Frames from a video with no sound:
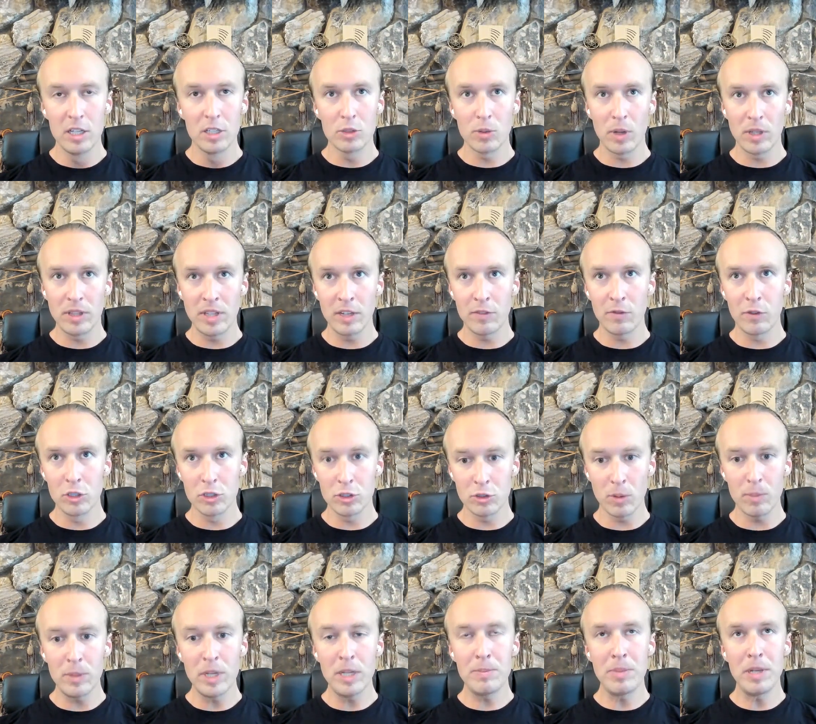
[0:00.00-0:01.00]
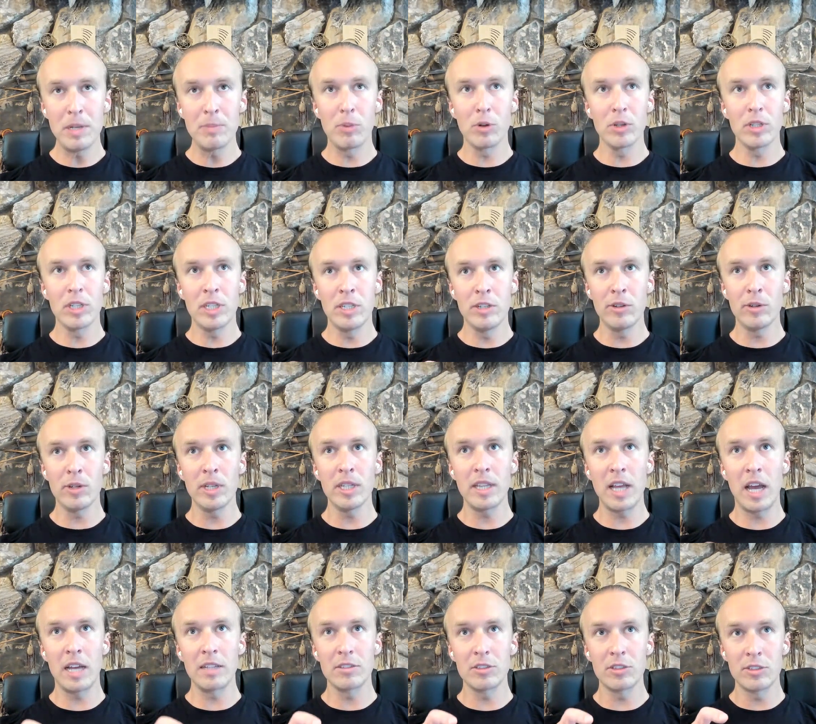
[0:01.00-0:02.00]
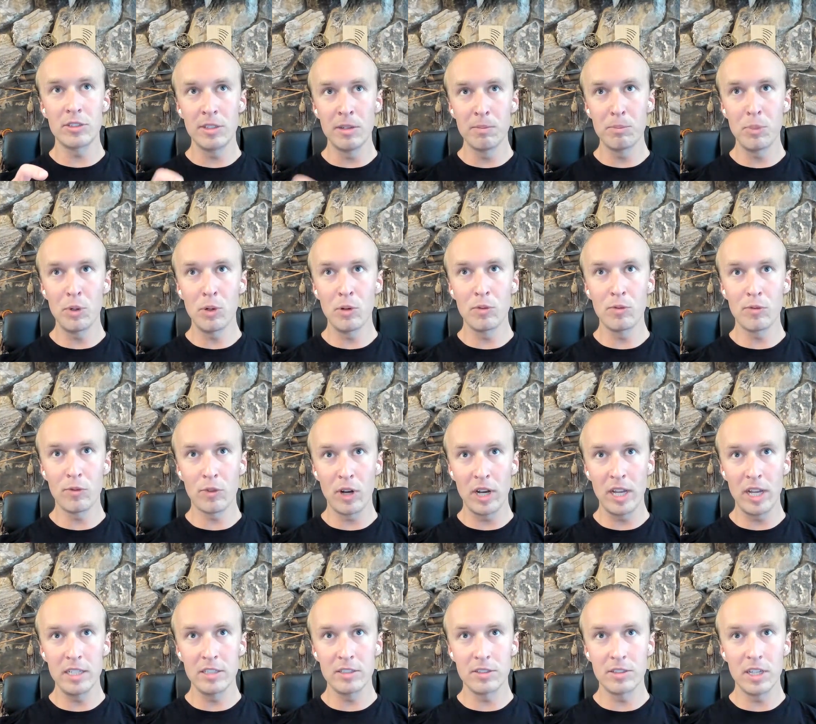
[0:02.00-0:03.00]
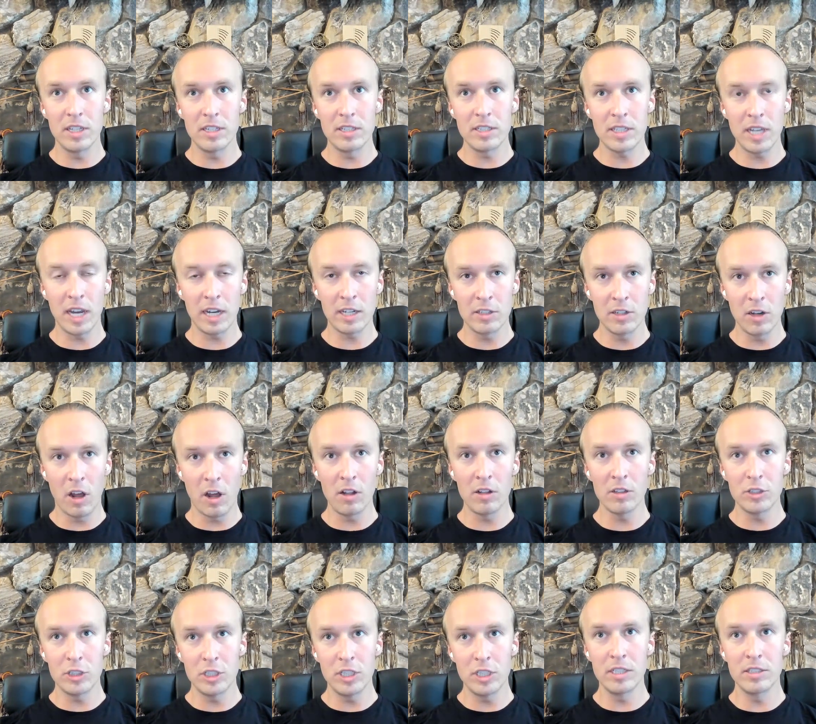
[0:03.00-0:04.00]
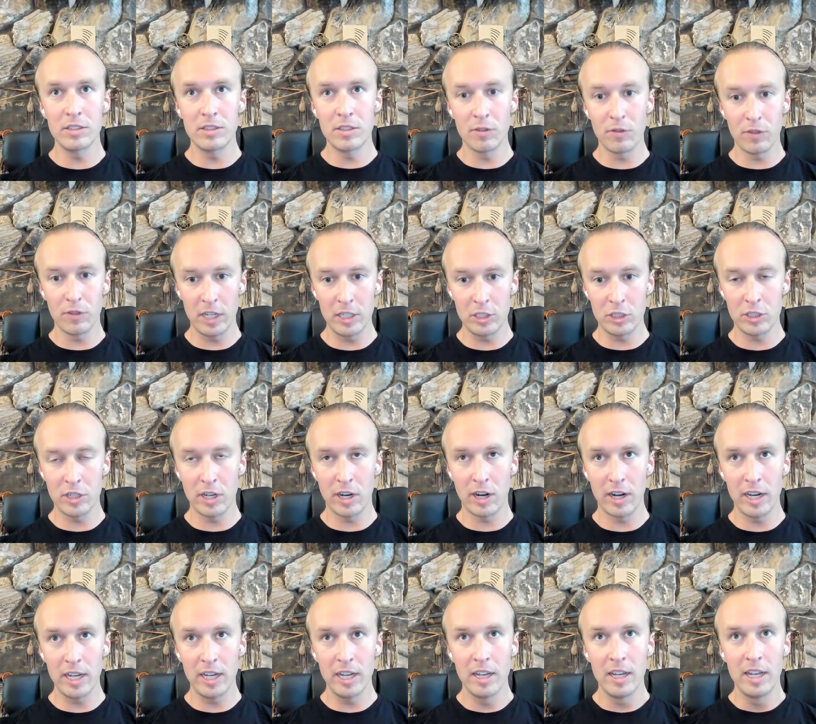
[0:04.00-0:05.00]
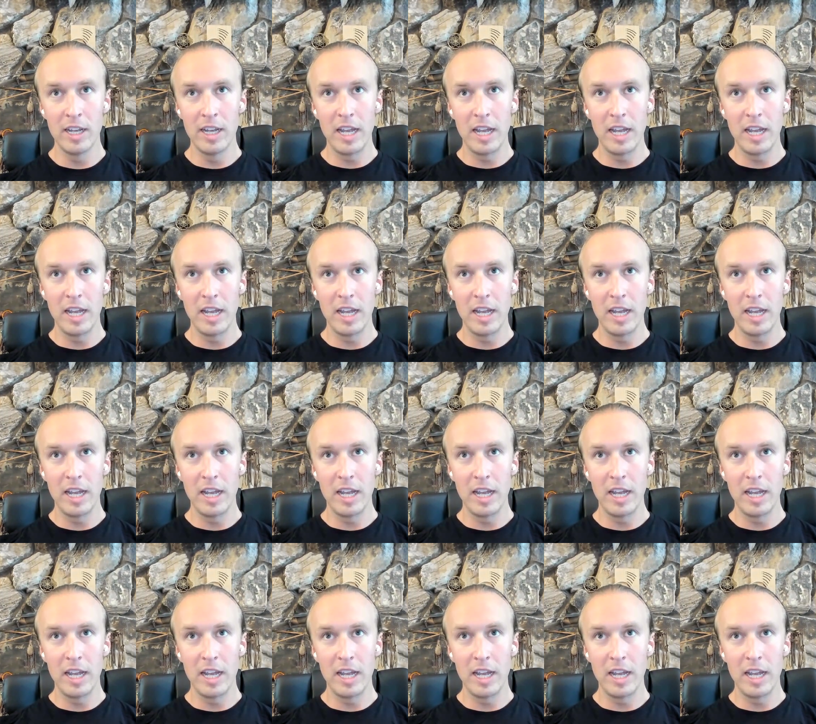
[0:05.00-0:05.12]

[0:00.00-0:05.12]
So I think for so many people, hearing that simple phrase that technology is deflationary,